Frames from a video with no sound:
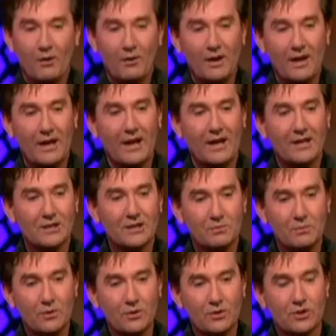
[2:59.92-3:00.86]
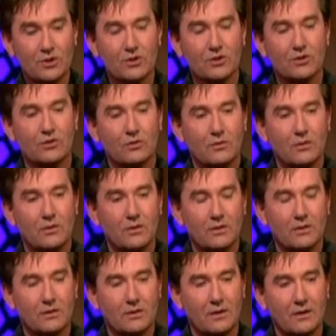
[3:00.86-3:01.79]
Well, I suppose, you
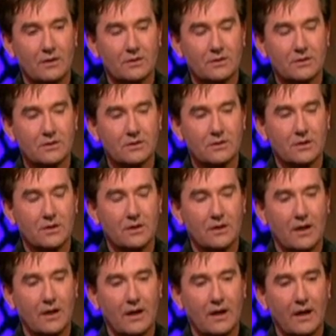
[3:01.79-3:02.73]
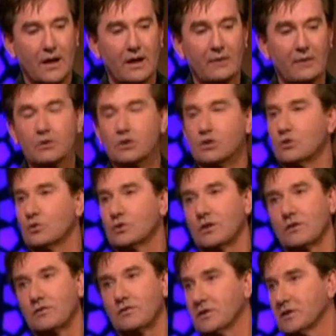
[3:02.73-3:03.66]
know, I was no
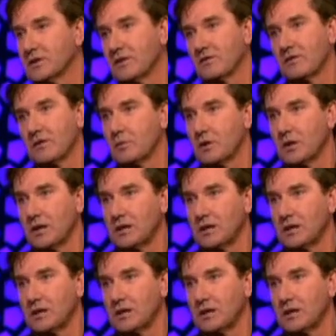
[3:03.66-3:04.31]
different to everybody